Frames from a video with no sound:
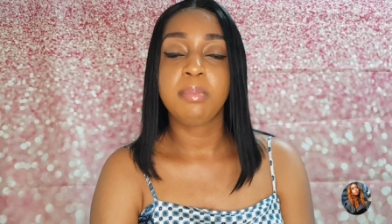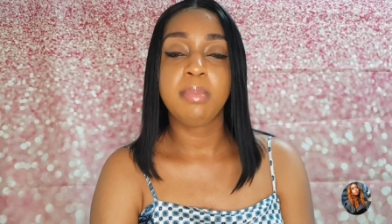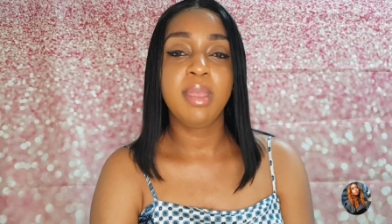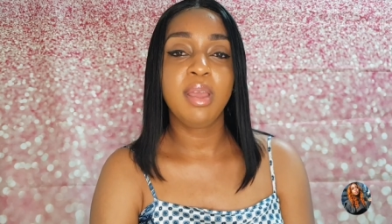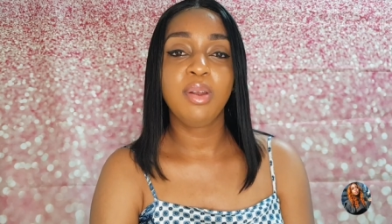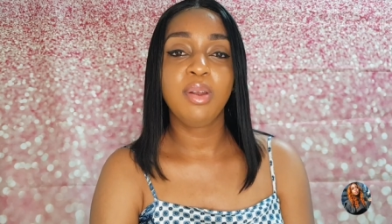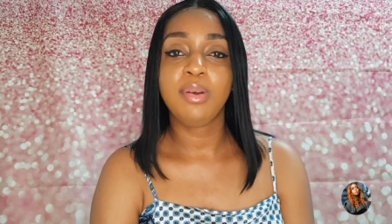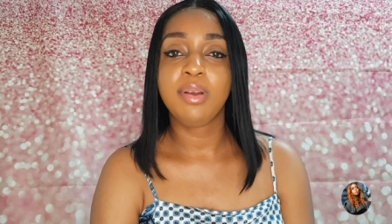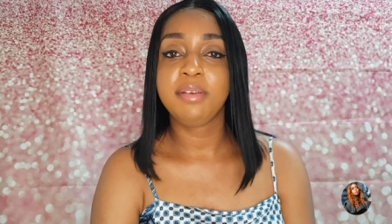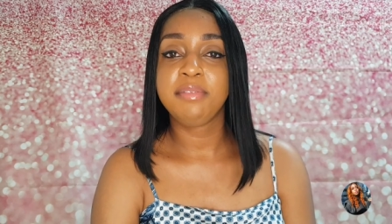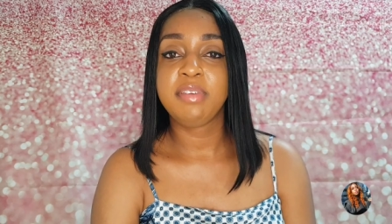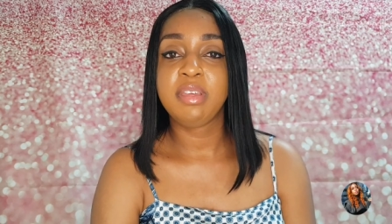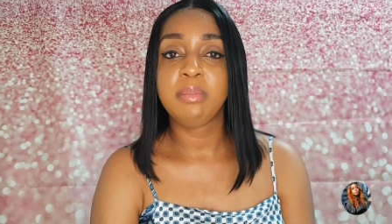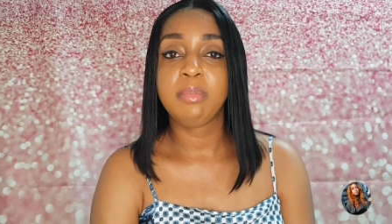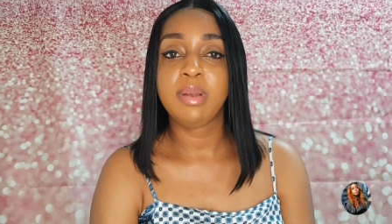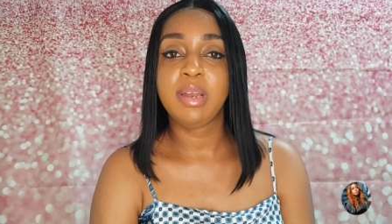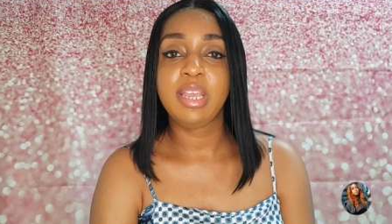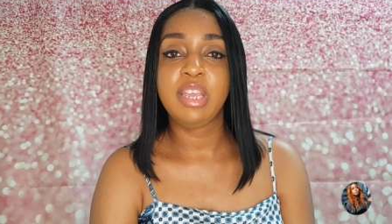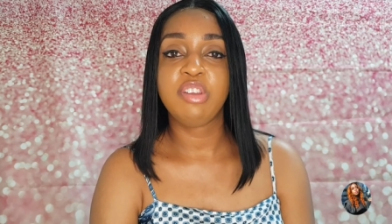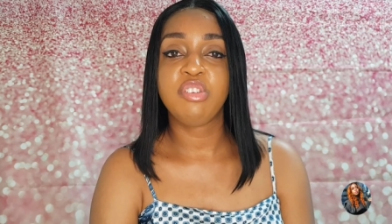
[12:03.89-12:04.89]
male or
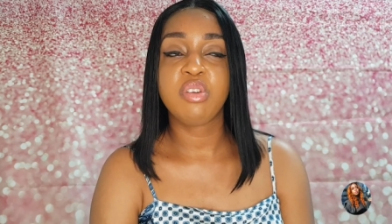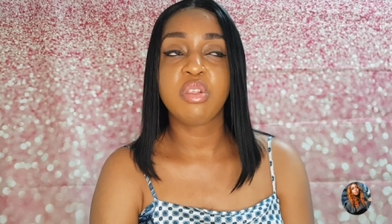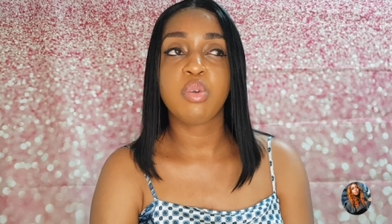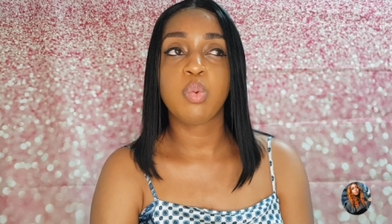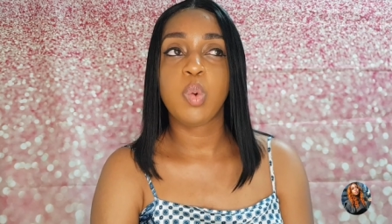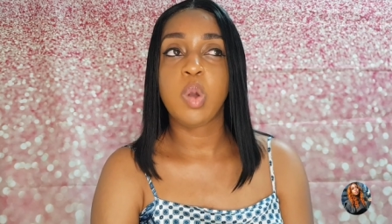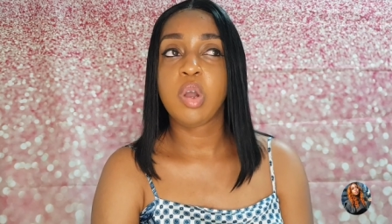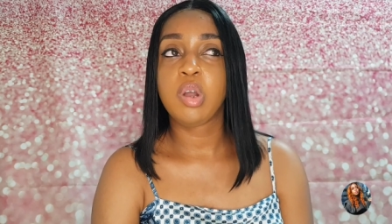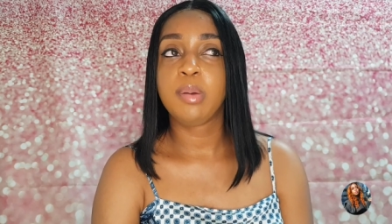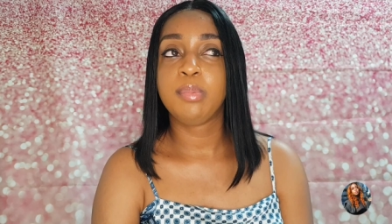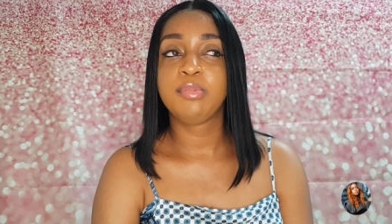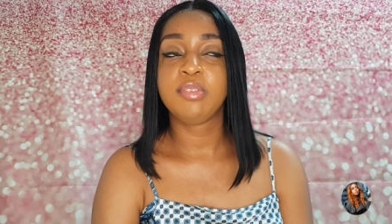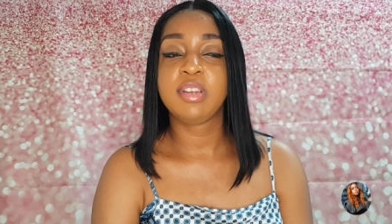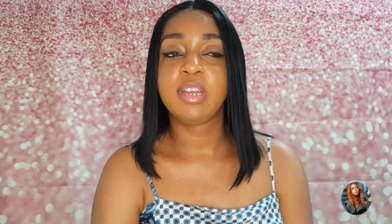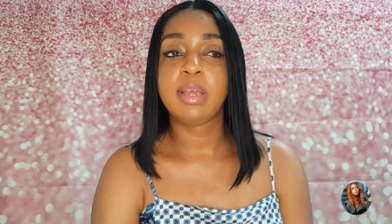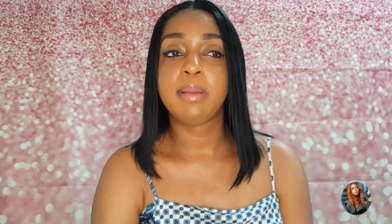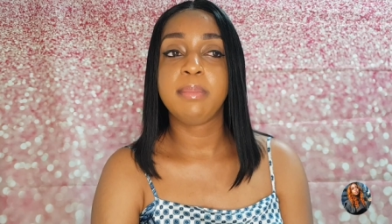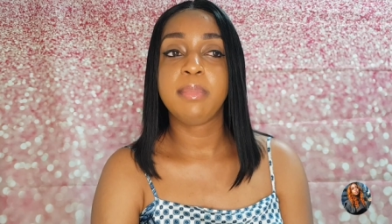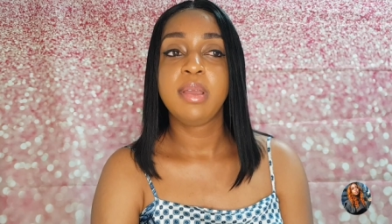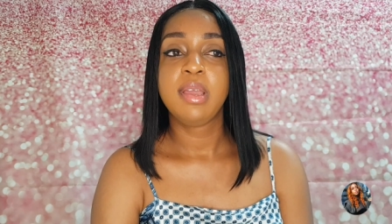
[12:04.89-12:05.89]
female, and you just walk up to
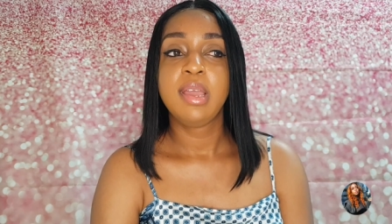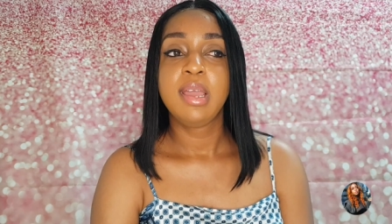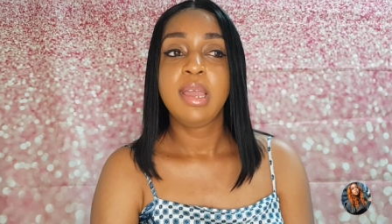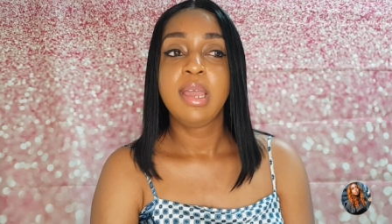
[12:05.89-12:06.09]
them